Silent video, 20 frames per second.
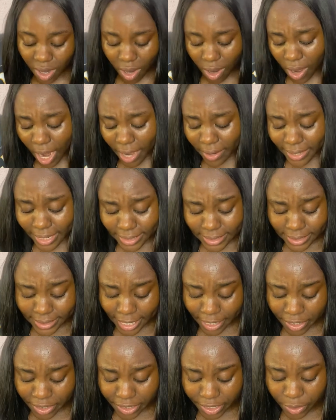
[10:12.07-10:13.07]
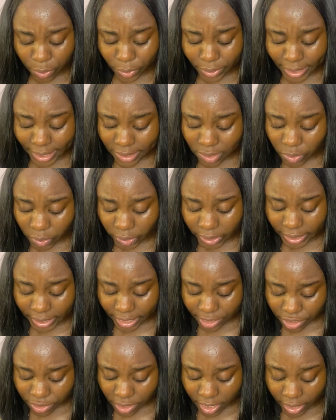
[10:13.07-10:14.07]
Another thing that you need under
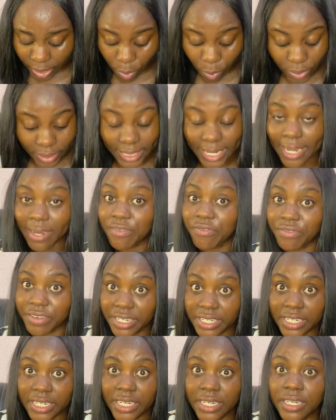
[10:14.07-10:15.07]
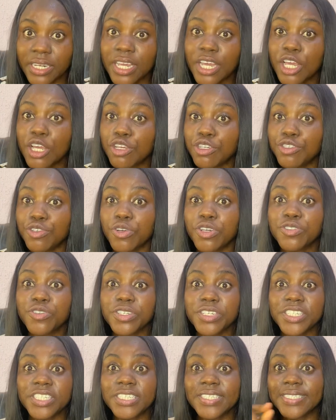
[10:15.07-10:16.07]
toilet, under reading, you also
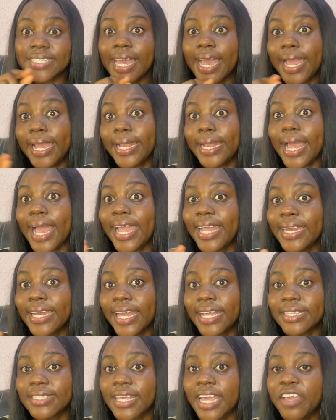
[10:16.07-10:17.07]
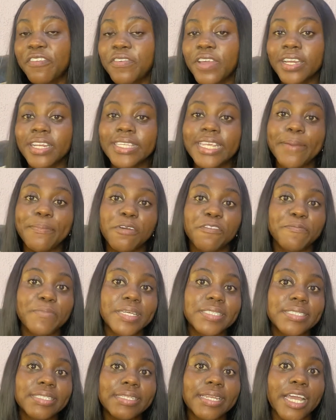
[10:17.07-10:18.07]
need this highlighter. If you're the type of
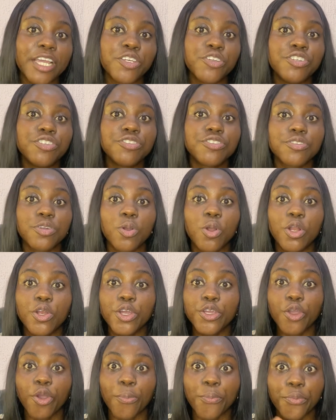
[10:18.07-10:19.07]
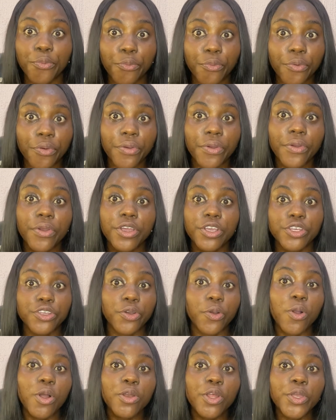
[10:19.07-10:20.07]
person that you used to color your book, you
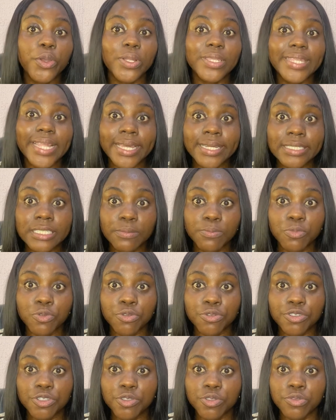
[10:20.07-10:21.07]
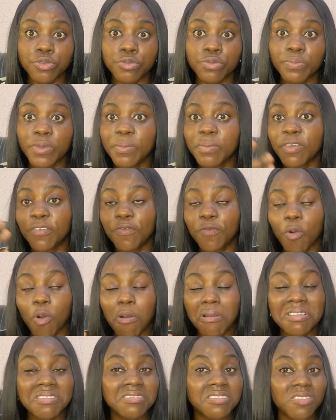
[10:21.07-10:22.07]
color your textbooks too, maybe for
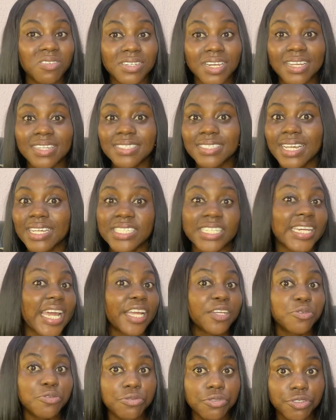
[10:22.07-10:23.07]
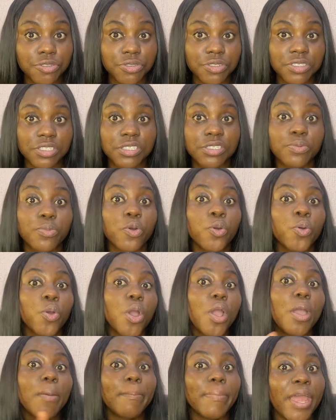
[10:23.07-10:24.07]
easy understanding. I don't use it, but
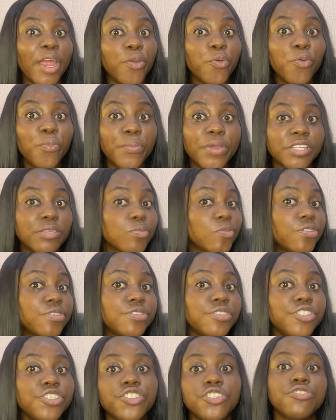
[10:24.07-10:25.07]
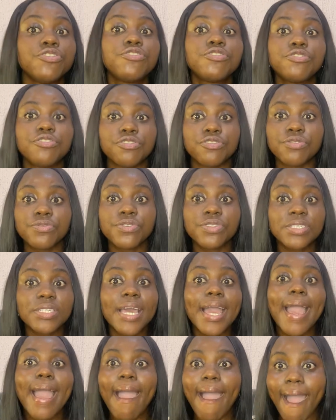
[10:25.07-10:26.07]
my roommate, Percy, she used to use
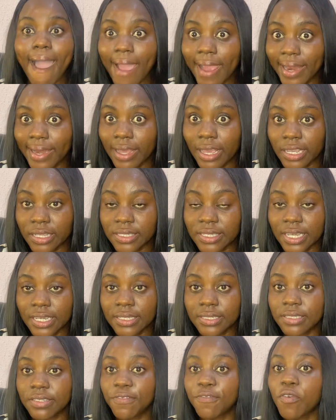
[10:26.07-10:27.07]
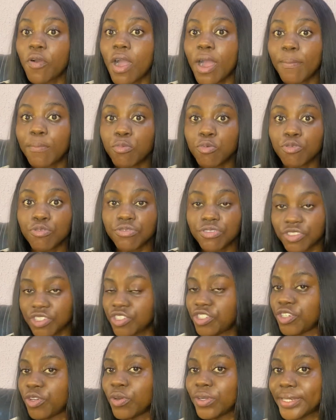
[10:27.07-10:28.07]
highlighters for her books.
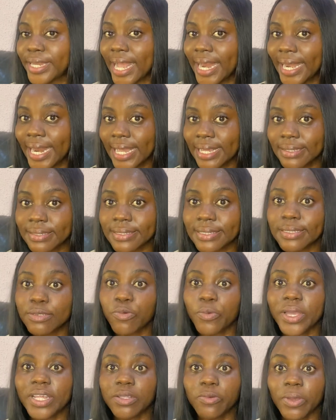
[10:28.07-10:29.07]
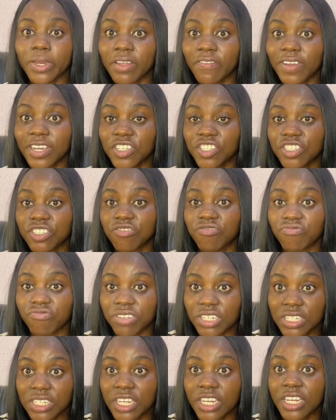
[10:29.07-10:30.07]
She underlines whenever she's
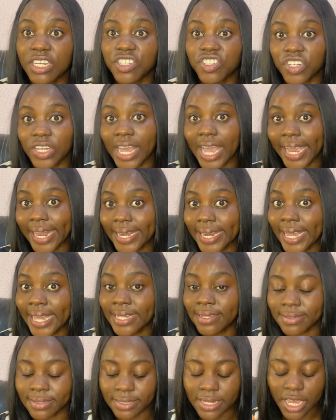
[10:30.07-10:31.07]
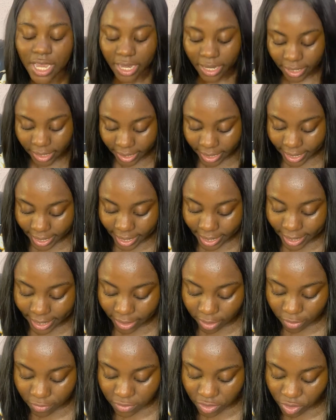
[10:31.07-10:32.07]
reading, she highlights. You get that
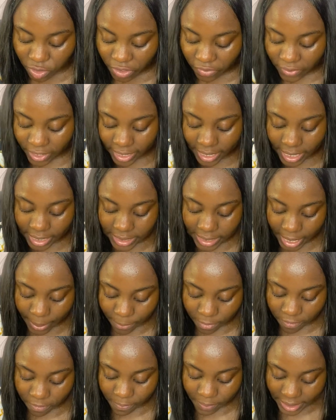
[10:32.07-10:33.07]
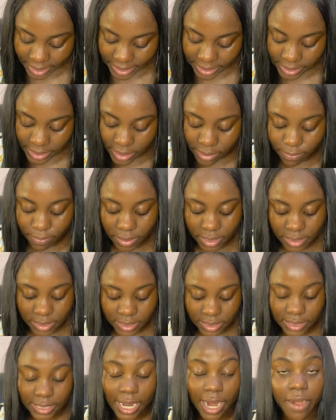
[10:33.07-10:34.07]
kind of thing. So if you're that type of person, please
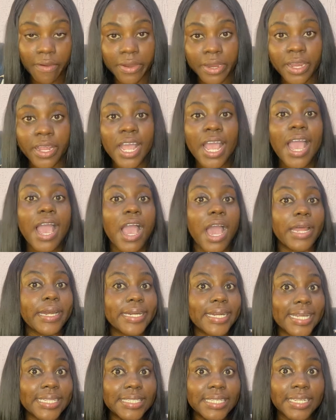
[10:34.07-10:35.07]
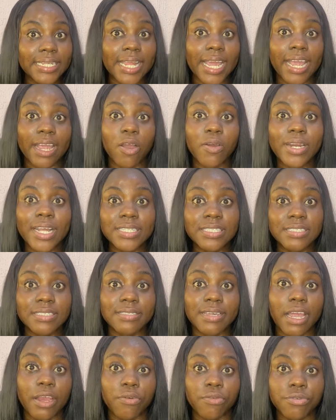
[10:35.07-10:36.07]
carry. Another thing, I
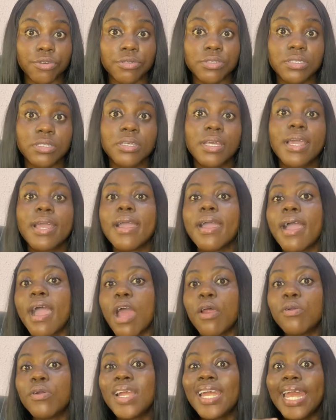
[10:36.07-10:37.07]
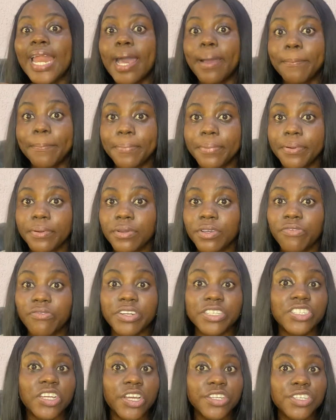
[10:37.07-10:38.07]
wrote lamp,
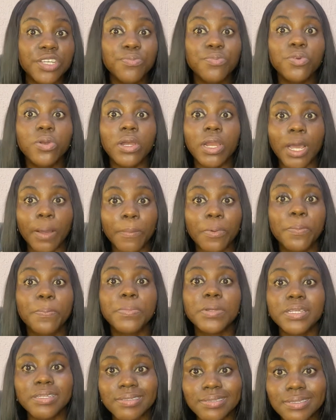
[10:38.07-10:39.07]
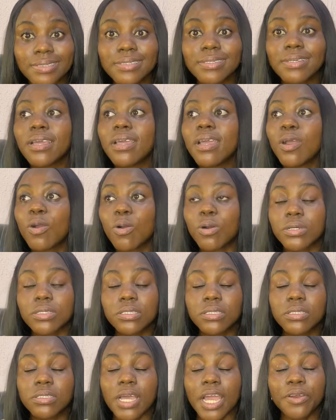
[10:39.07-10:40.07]
rechargeable lamp, please.
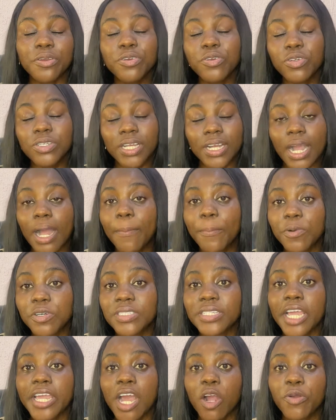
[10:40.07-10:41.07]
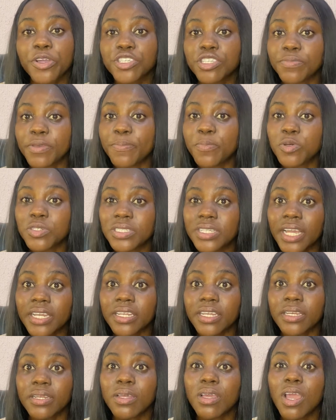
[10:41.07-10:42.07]
Because I don't know the campus that you are going to be posted
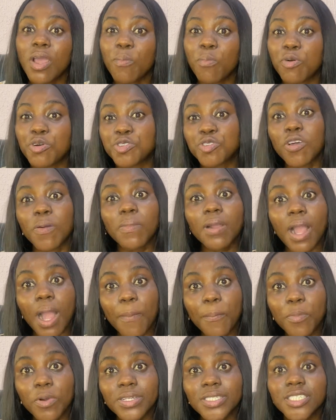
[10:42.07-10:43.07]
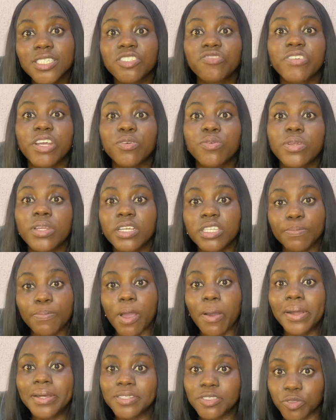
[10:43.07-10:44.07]
in, but some campuses regulate
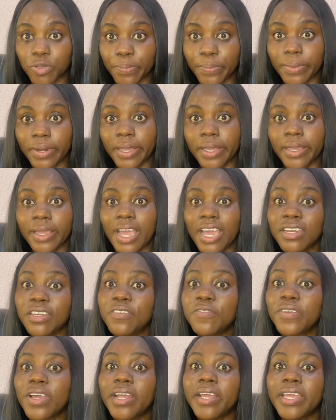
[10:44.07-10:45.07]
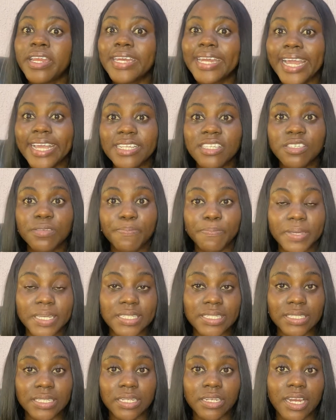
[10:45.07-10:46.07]
power supply. And if you are a night
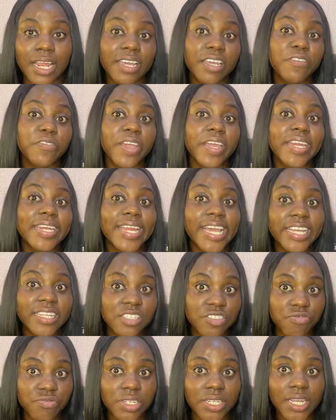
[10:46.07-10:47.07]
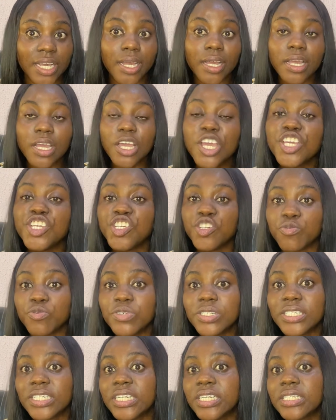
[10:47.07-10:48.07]
person, like if you are a night reader, you
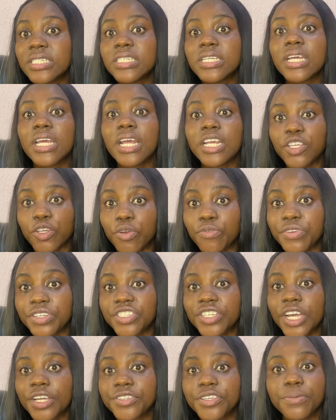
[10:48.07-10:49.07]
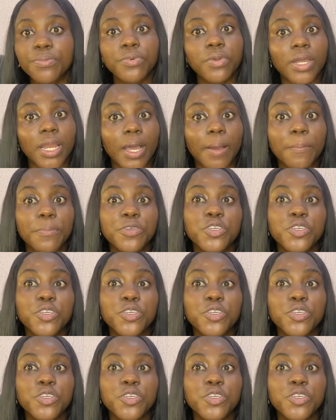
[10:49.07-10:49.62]
would need your rechargeable lamp.